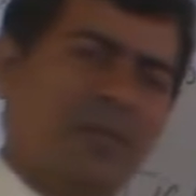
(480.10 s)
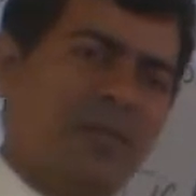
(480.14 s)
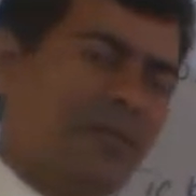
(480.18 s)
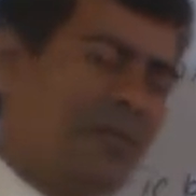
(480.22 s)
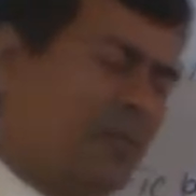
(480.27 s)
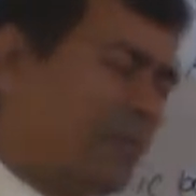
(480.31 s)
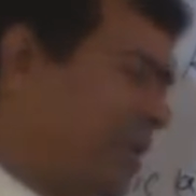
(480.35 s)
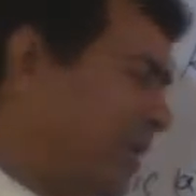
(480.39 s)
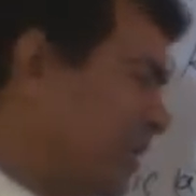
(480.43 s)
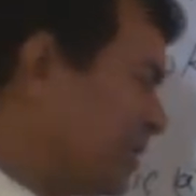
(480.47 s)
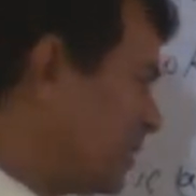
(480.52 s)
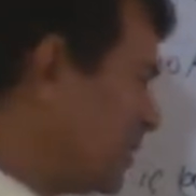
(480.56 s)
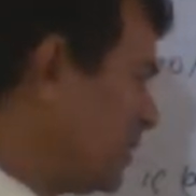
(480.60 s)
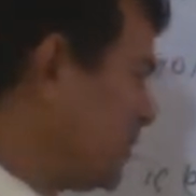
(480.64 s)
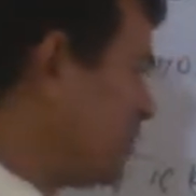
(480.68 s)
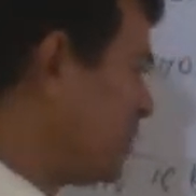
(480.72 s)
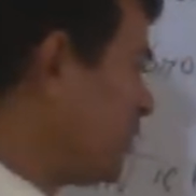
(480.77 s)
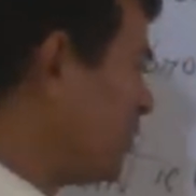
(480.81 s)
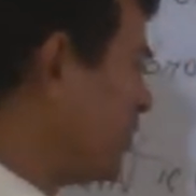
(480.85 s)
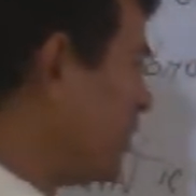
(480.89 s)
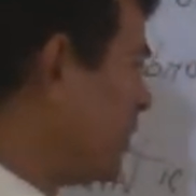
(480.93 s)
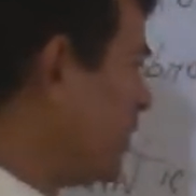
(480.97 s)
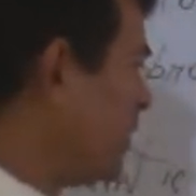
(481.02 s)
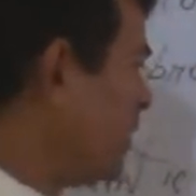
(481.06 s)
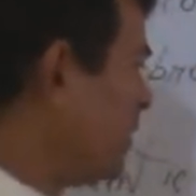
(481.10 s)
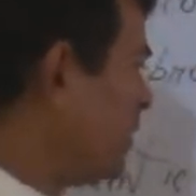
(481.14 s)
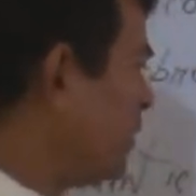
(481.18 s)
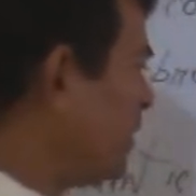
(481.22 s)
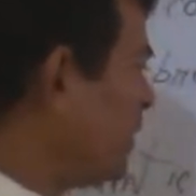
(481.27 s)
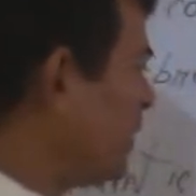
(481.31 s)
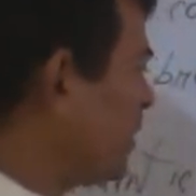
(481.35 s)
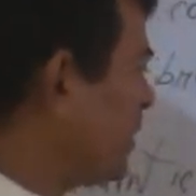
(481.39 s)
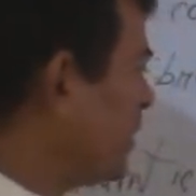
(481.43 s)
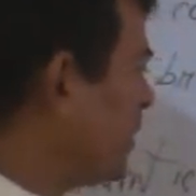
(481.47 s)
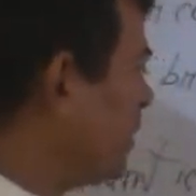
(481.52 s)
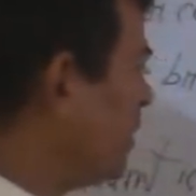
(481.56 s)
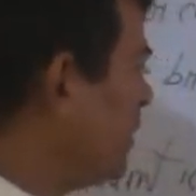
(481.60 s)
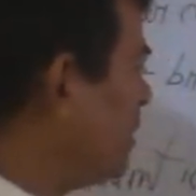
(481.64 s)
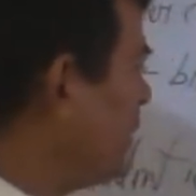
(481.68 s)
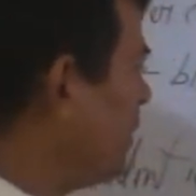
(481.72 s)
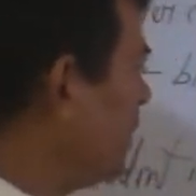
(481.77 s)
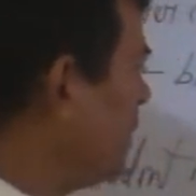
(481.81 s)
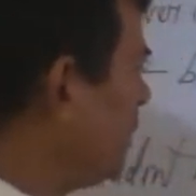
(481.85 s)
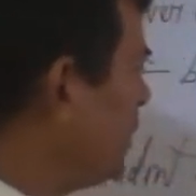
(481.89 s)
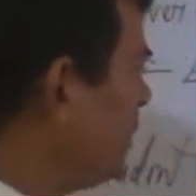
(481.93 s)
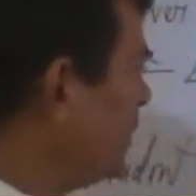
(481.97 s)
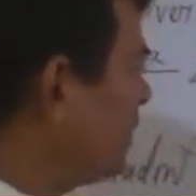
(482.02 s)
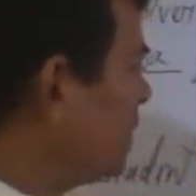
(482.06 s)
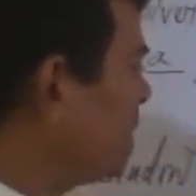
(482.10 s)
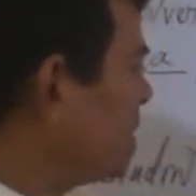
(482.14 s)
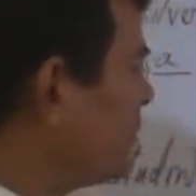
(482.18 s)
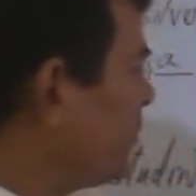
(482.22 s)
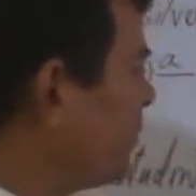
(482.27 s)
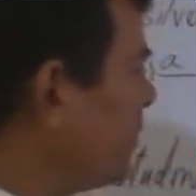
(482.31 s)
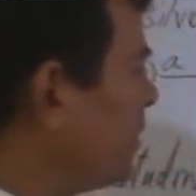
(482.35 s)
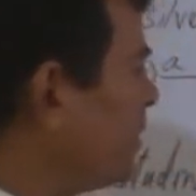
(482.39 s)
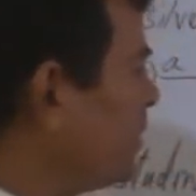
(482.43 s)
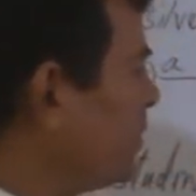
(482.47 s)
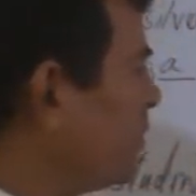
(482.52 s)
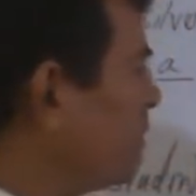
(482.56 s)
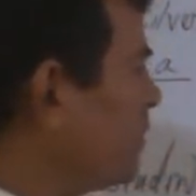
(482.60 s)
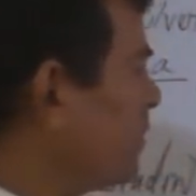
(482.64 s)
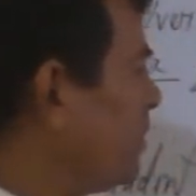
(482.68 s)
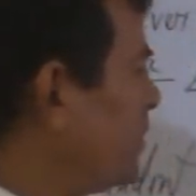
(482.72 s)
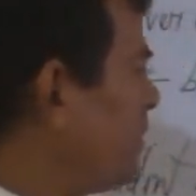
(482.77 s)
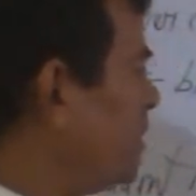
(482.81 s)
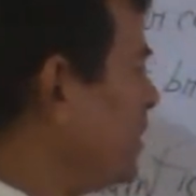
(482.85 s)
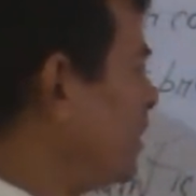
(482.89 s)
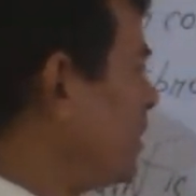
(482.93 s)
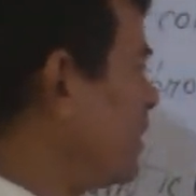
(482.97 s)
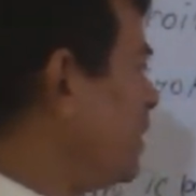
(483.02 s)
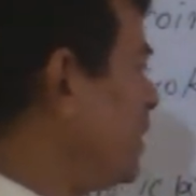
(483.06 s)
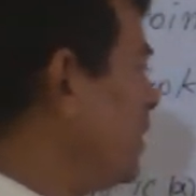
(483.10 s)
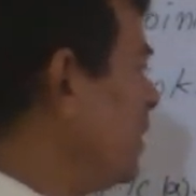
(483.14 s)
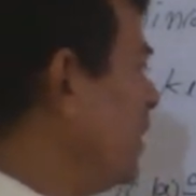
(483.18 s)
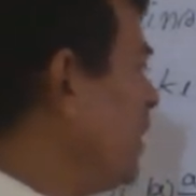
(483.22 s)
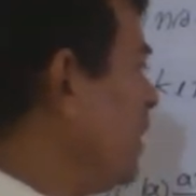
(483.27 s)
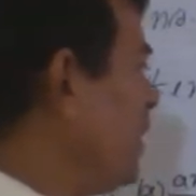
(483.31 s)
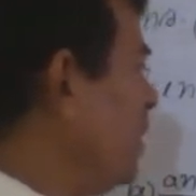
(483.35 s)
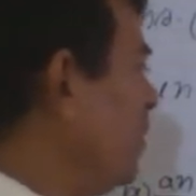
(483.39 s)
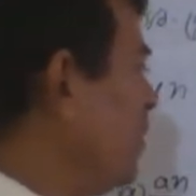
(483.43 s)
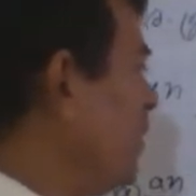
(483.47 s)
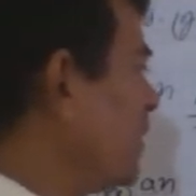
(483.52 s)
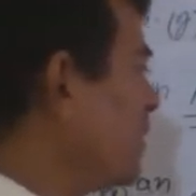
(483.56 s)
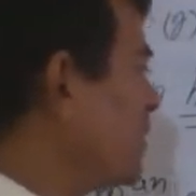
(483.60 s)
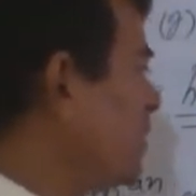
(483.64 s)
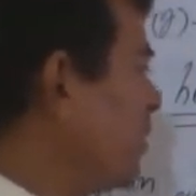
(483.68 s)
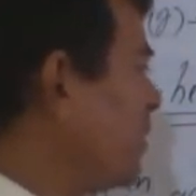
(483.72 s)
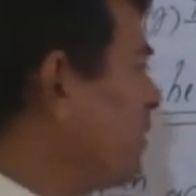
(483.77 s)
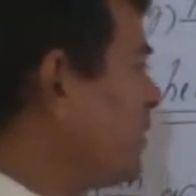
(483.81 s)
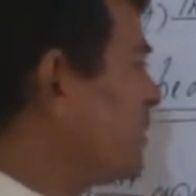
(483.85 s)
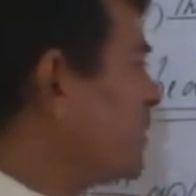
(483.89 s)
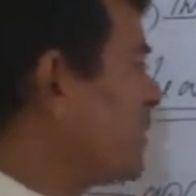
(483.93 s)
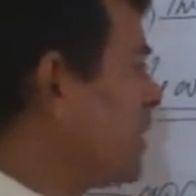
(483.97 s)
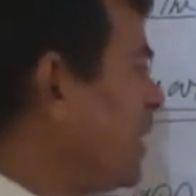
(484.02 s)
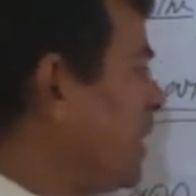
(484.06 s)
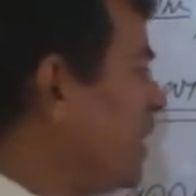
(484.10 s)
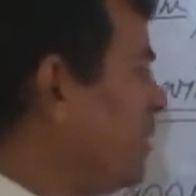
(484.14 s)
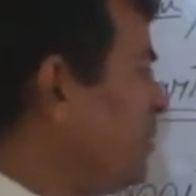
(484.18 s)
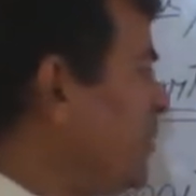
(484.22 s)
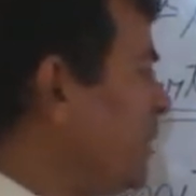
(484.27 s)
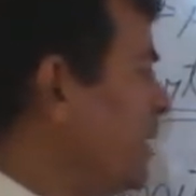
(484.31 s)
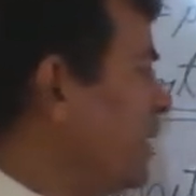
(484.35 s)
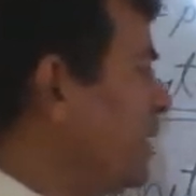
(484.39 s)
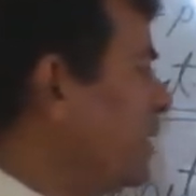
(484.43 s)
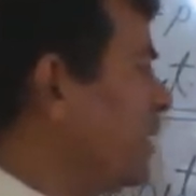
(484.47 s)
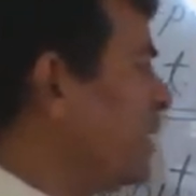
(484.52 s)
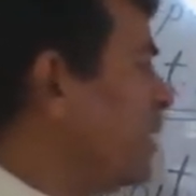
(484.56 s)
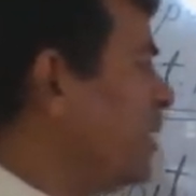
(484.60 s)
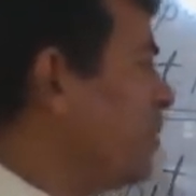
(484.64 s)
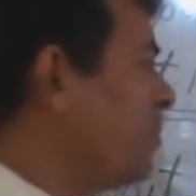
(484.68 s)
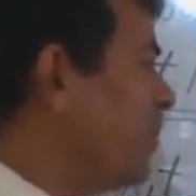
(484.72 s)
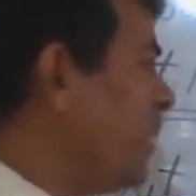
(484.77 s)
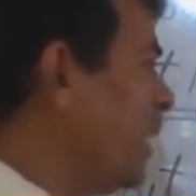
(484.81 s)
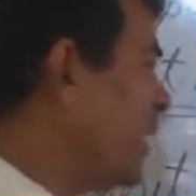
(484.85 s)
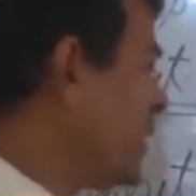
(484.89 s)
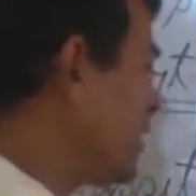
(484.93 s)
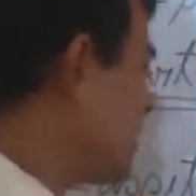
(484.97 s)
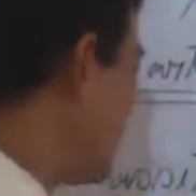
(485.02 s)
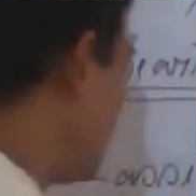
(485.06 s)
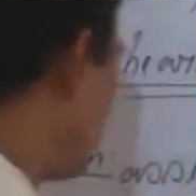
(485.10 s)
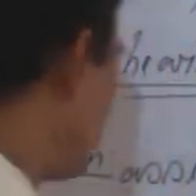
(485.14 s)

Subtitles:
the best is superlative degree. It is superlative degree. Best of his time, he makes a